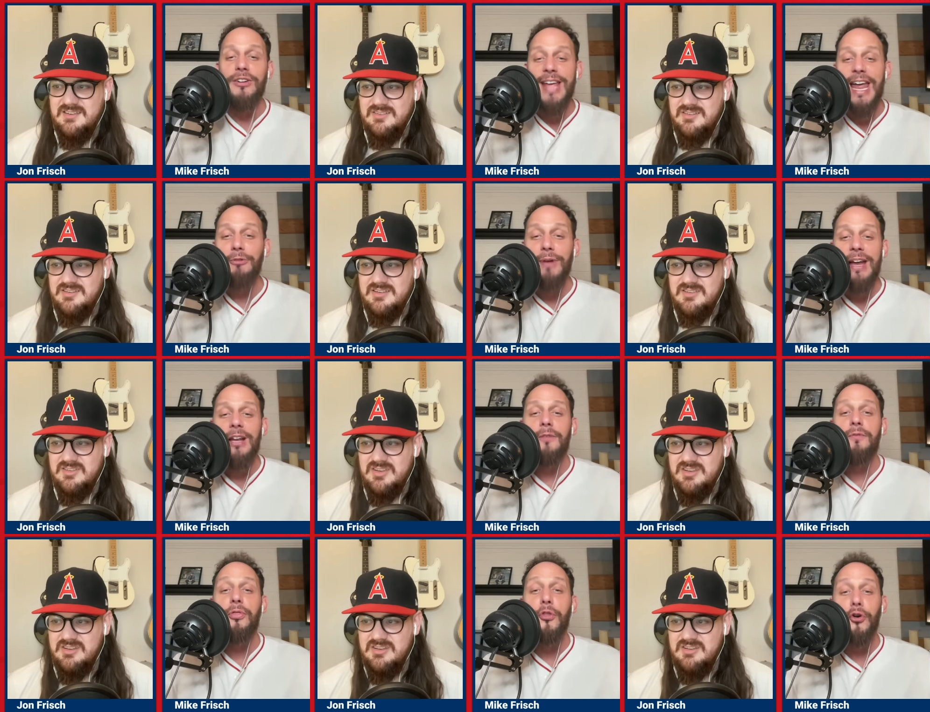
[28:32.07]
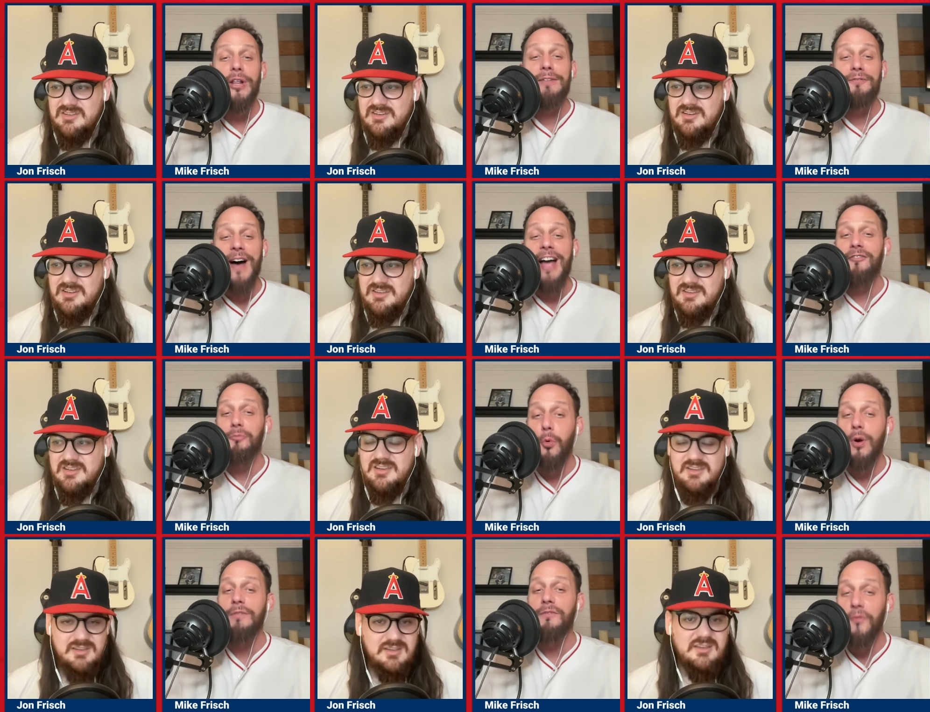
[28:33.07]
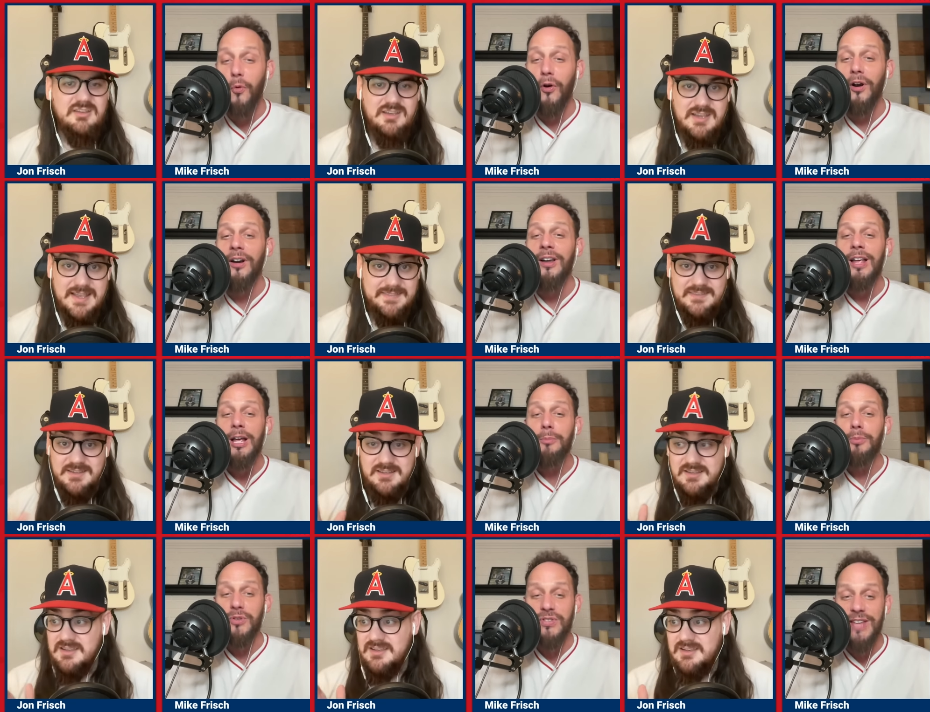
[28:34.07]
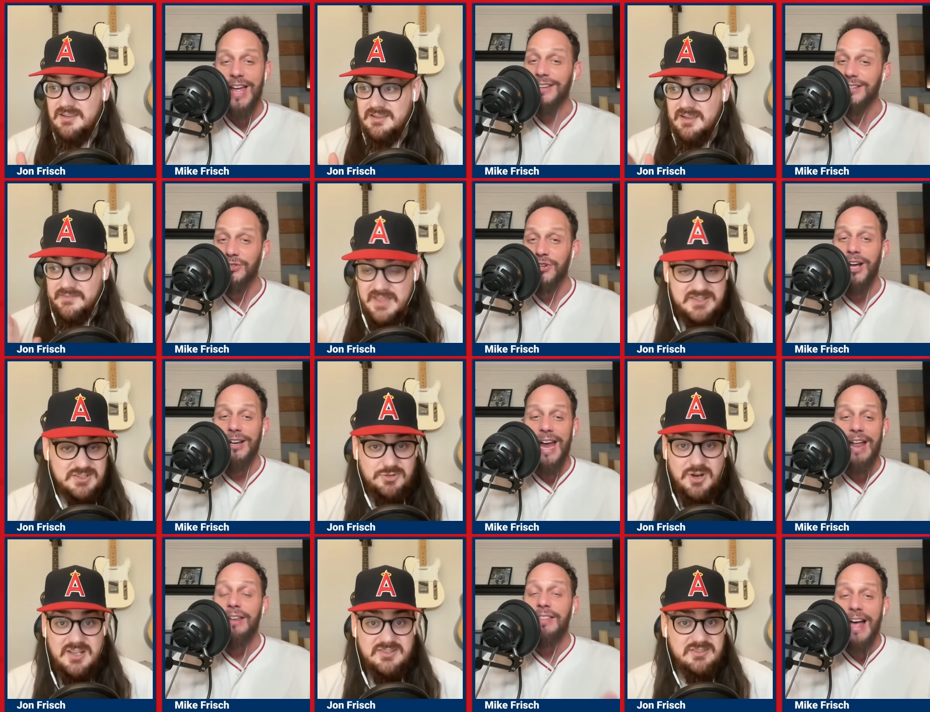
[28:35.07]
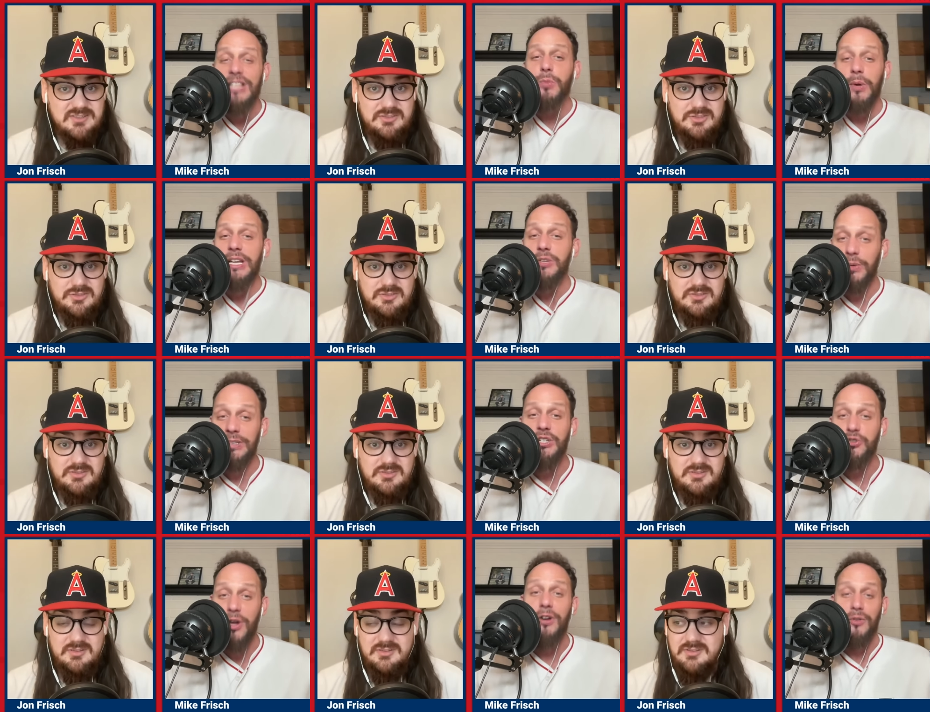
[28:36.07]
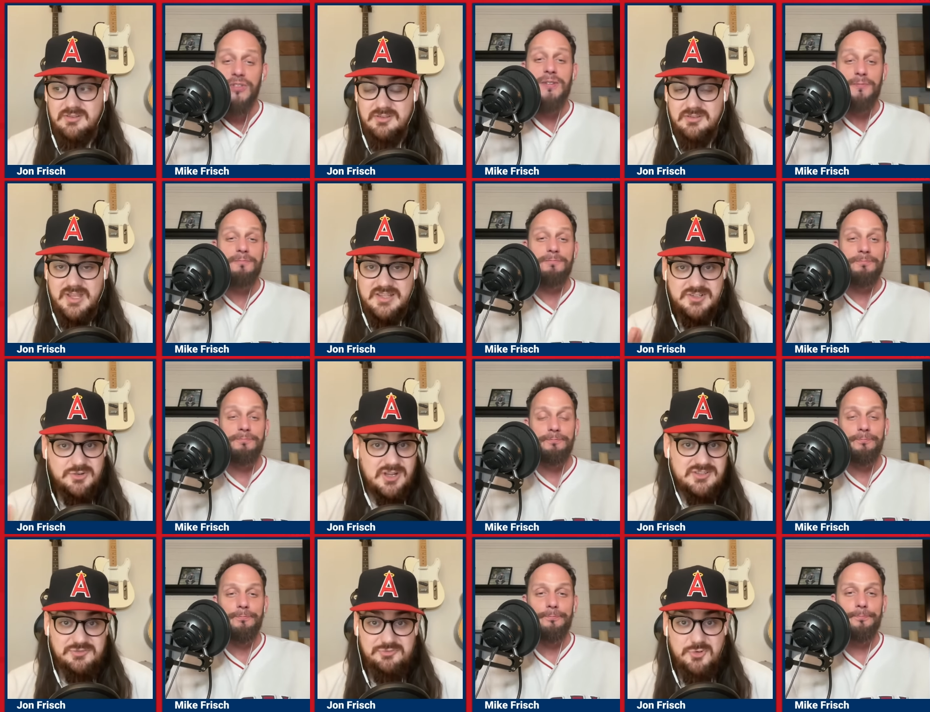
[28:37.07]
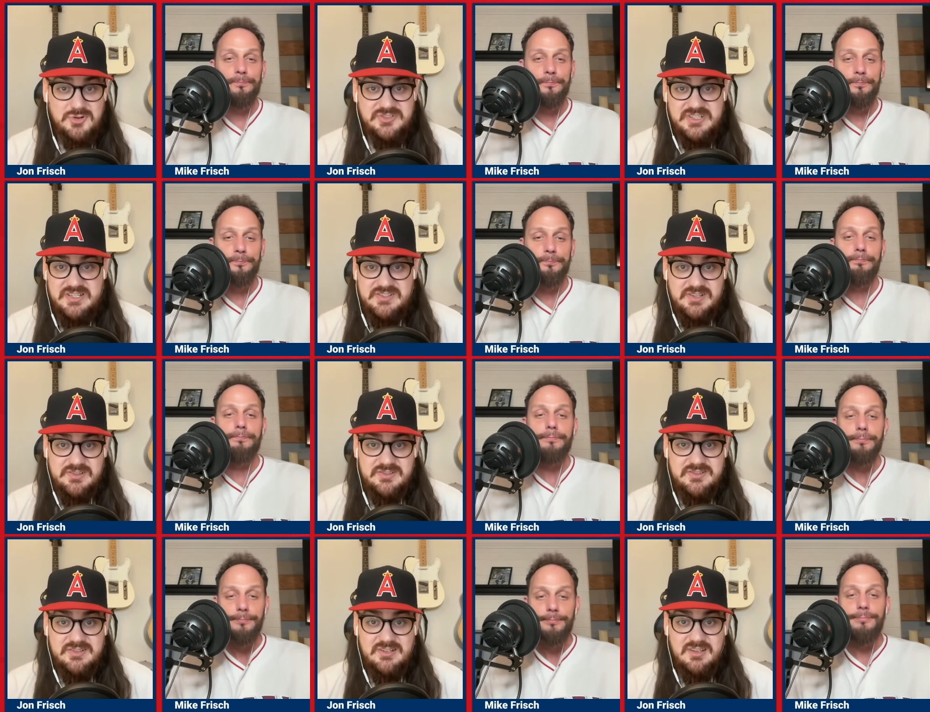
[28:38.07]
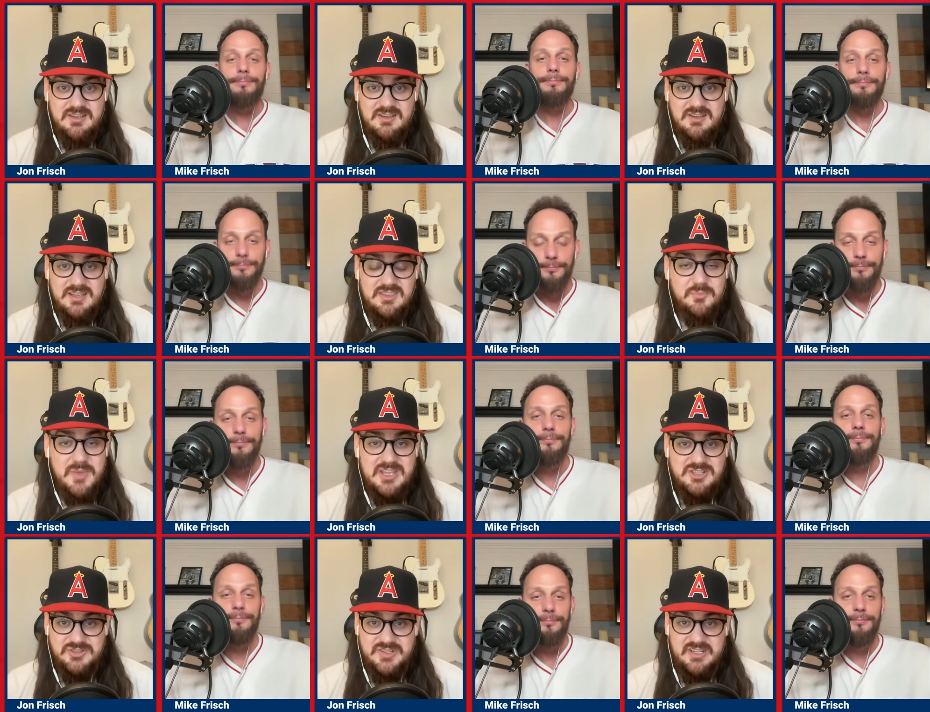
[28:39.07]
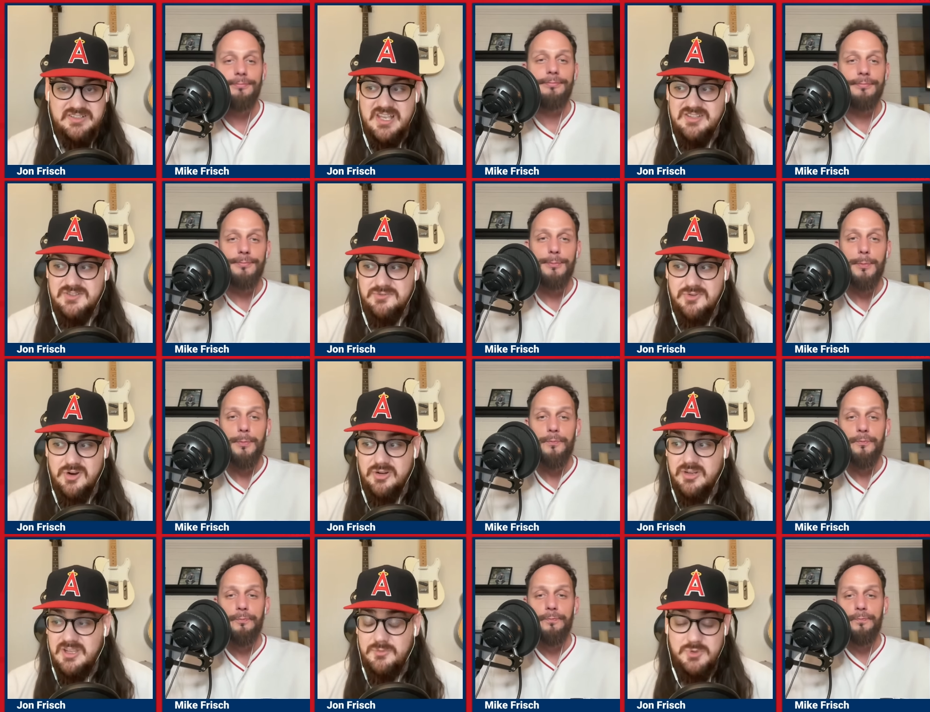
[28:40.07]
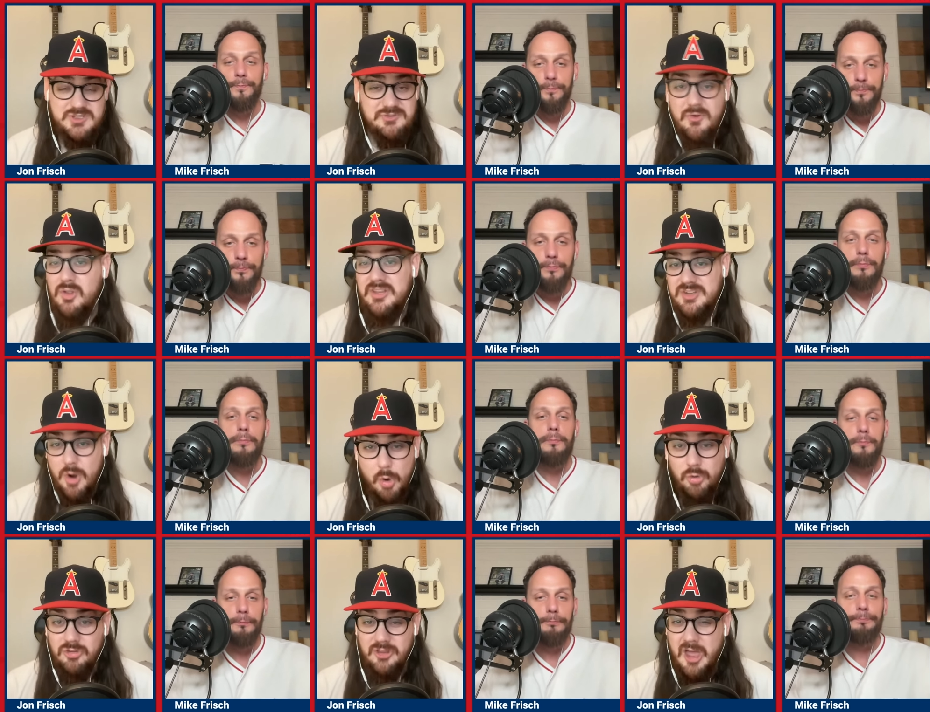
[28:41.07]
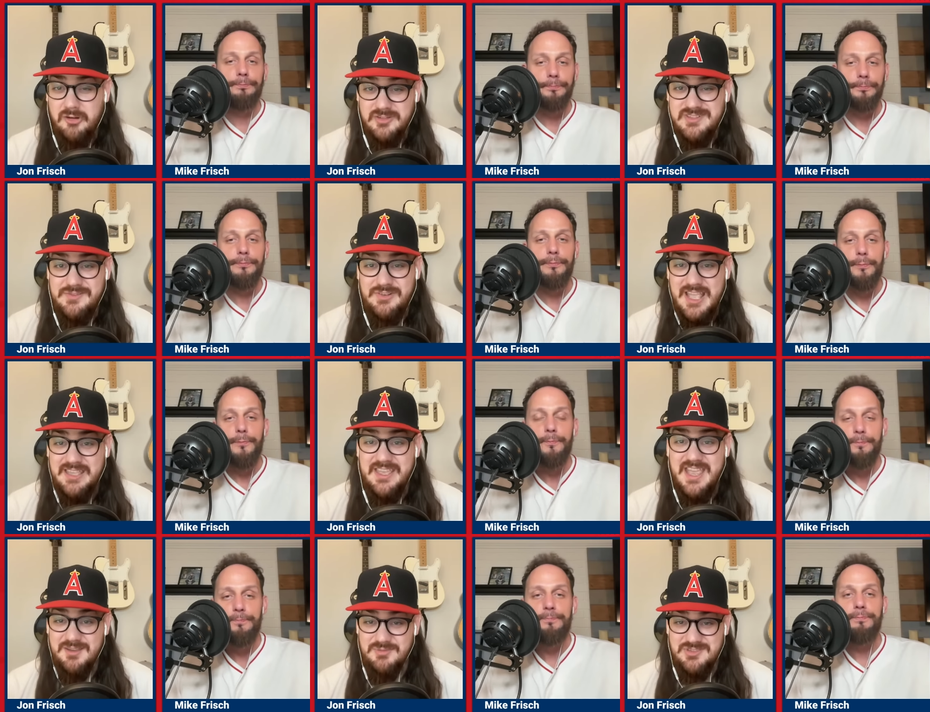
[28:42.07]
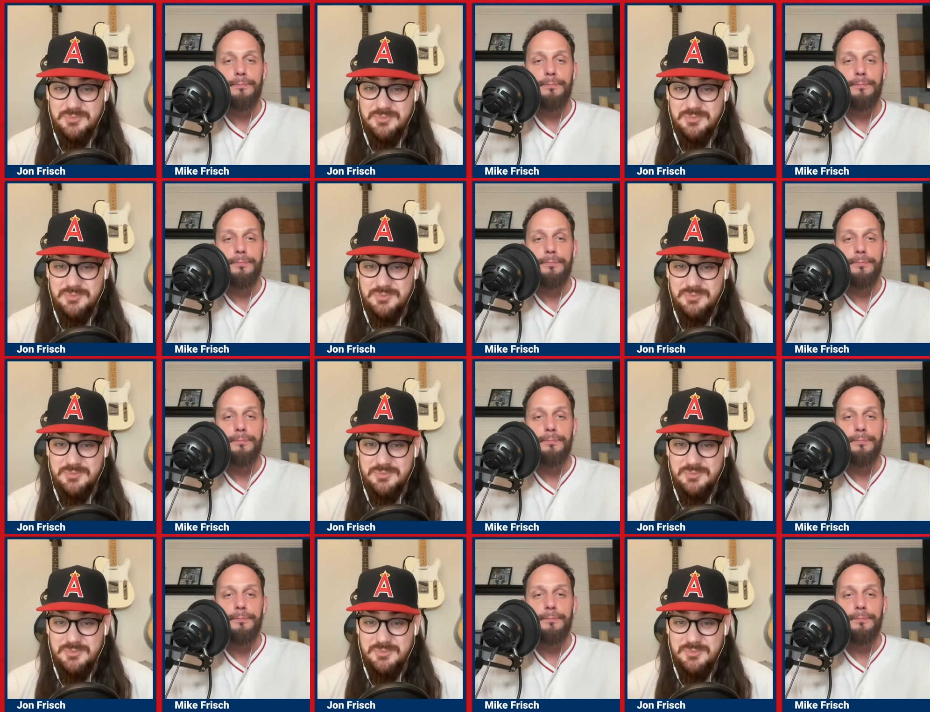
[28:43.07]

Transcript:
Speaker 1: K rate of 35.4%. And that's across, and that's where he really struggles.
Speaker 2: That's across the four seasons in the majors that he's had so far, which has only totaled 178 games. So